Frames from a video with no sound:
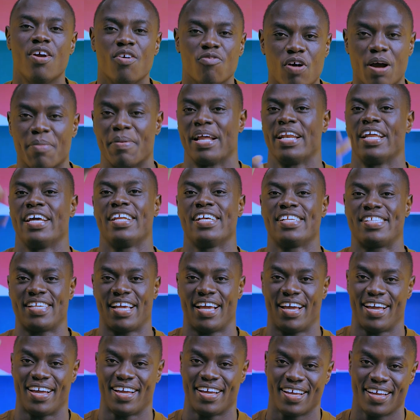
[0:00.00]
What my lady
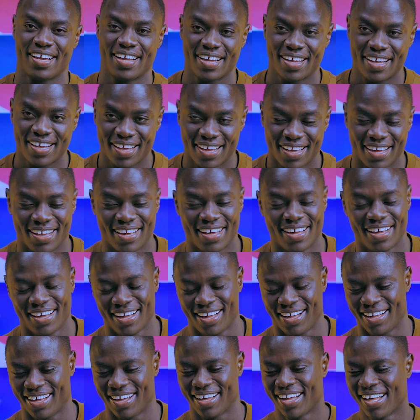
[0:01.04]
say?
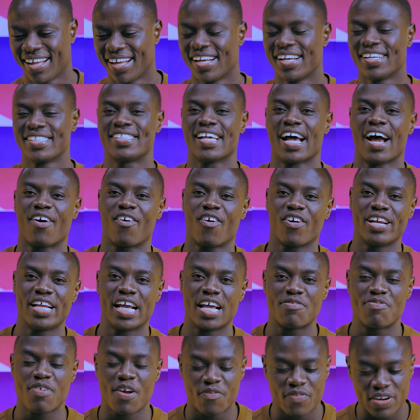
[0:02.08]

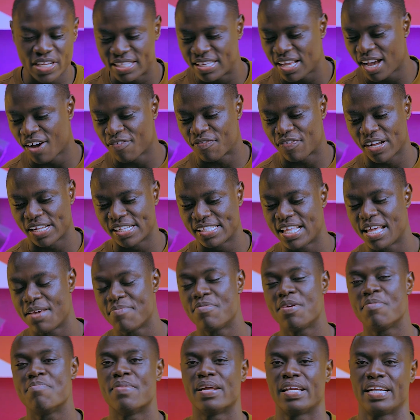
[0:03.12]
Sarkodie's favorite girlfriend name
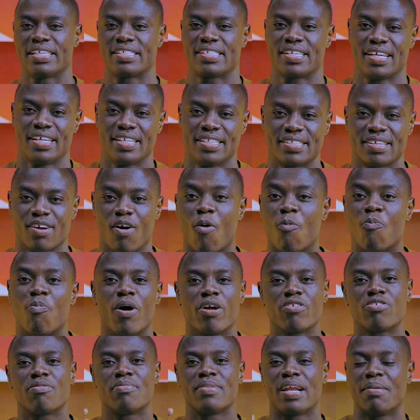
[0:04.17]
be Millicent. Or
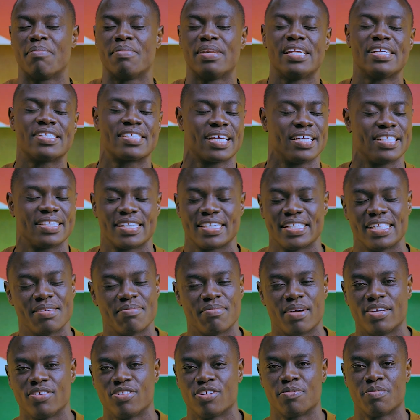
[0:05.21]
Bonyum na Millicent in
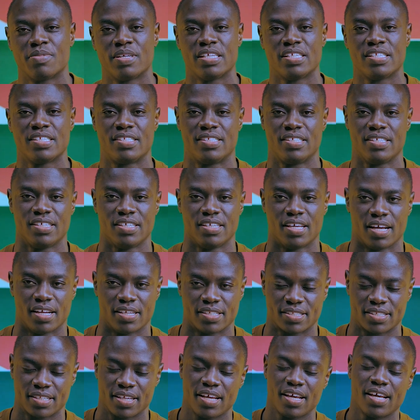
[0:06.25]
Nimenyum Ninsi,
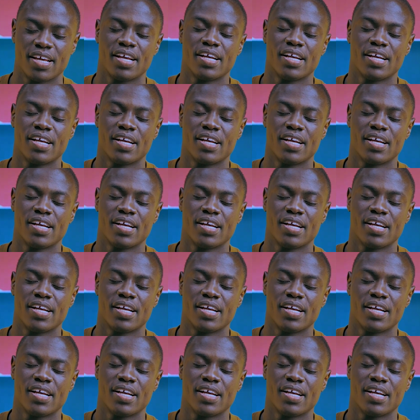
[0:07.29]
yes.